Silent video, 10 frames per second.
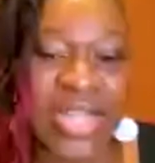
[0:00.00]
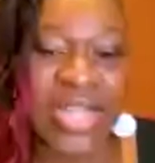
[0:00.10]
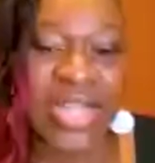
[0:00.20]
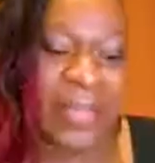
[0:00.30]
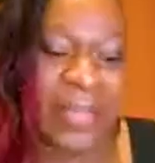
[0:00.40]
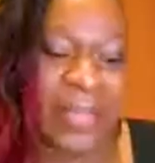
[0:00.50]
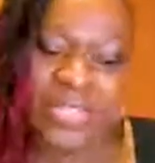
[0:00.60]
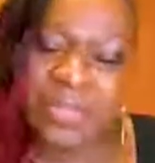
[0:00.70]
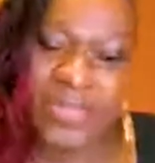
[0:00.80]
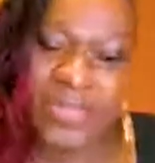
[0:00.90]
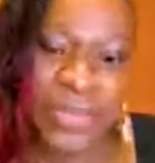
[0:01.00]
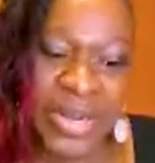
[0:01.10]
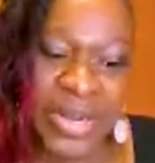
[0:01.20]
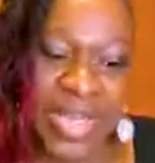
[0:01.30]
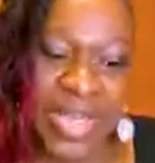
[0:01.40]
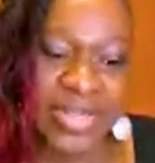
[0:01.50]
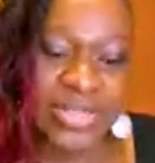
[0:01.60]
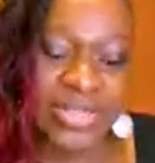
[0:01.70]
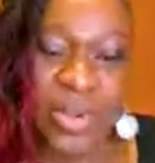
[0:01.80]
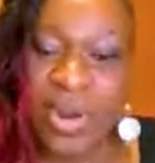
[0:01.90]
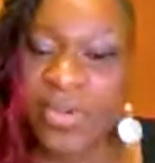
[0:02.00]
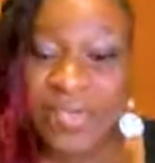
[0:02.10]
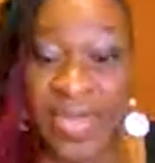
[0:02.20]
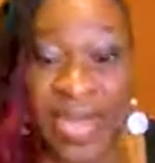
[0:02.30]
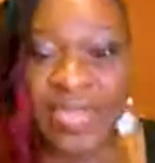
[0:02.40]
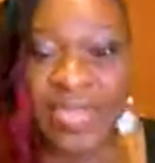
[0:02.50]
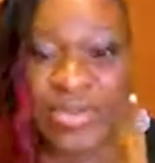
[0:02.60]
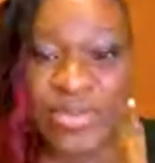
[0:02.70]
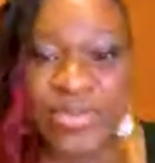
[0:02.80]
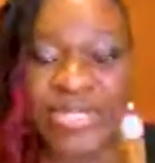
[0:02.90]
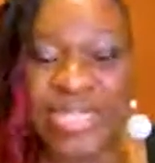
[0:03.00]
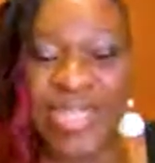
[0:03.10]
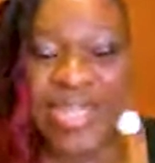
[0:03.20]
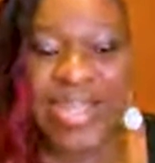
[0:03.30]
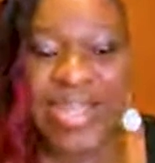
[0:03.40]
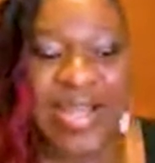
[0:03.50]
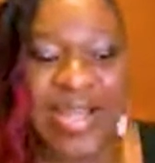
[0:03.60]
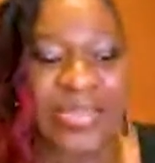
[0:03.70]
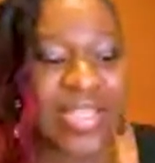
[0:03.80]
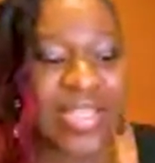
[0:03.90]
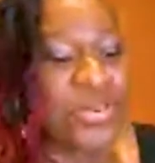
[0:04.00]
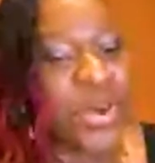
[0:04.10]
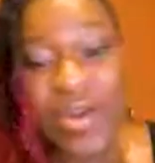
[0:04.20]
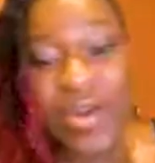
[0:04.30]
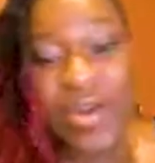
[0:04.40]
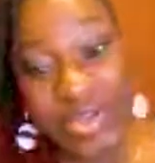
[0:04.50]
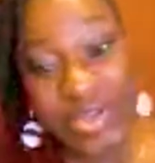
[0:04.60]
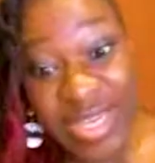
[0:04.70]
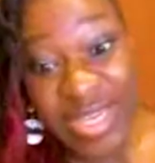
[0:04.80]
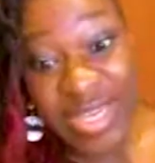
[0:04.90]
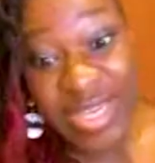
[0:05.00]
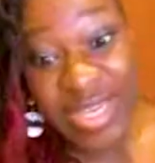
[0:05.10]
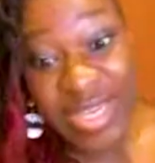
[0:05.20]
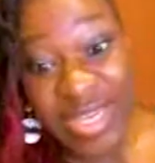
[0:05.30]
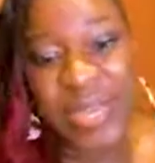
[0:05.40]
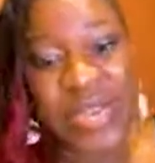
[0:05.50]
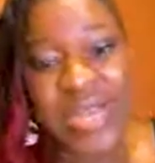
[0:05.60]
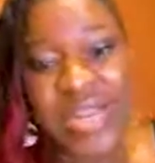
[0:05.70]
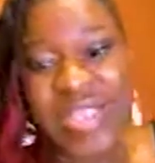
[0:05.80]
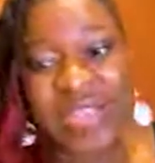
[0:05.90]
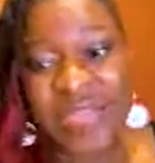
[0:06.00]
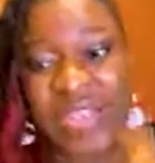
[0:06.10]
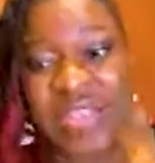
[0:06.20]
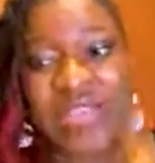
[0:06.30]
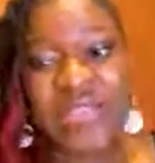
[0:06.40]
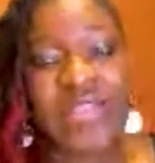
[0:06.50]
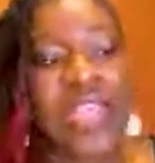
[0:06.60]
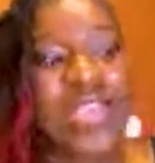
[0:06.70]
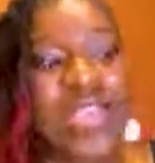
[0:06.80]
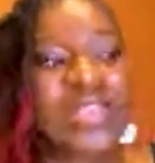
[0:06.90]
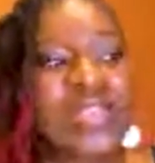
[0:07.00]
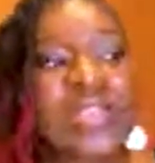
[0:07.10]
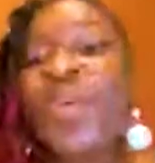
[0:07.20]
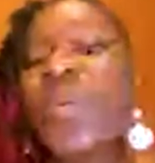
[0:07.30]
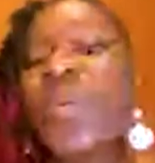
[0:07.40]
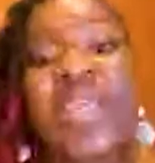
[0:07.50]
as I mentioned before, that you are valued, that you are in our community, even if no one